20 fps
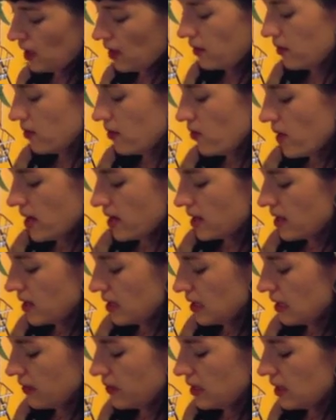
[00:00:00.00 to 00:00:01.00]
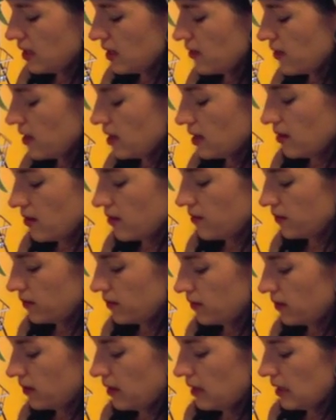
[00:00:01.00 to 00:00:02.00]
I don't know why I can't think of anything right now. I could
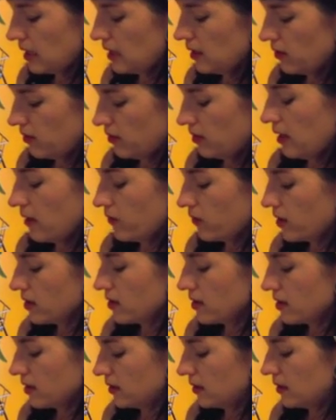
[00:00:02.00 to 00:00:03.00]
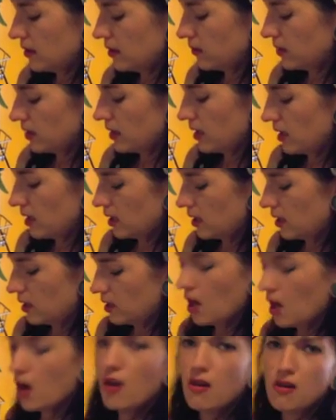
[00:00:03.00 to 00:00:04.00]
eat it on everything, it seems like.
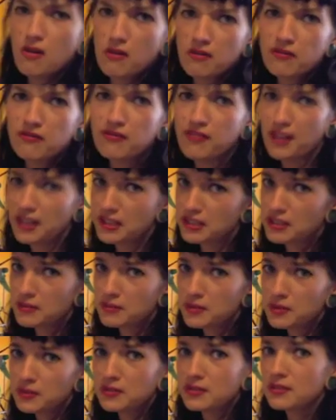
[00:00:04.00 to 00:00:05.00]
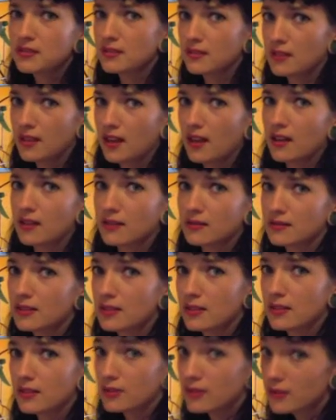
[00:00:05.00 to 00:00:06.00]
Oh, vegetables? Yeah.
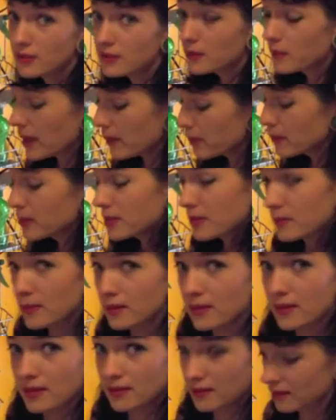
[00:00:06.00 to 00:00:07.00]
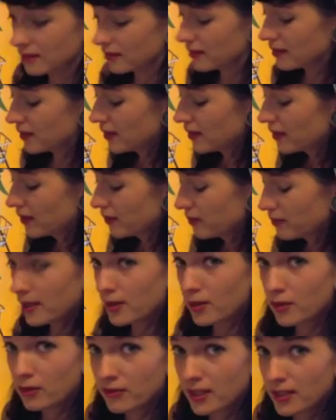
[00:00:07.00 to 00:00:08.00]
I'm going to pep up some
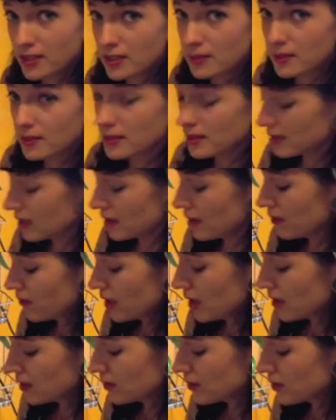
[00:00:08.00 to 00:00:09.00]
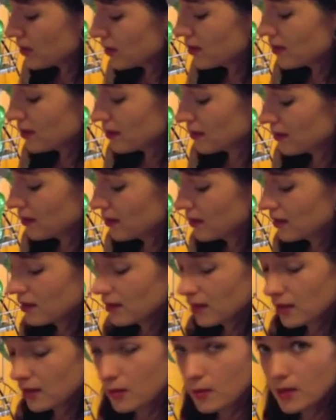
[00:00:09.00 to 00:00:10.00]
plain old vegetables, steamed vegetables.
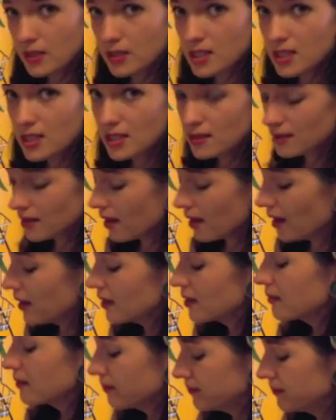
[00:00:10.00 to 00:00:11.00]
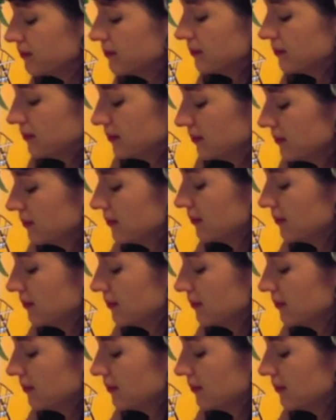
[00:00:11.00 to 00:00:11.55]
A little bit of cheese sauce. Mm-hmm.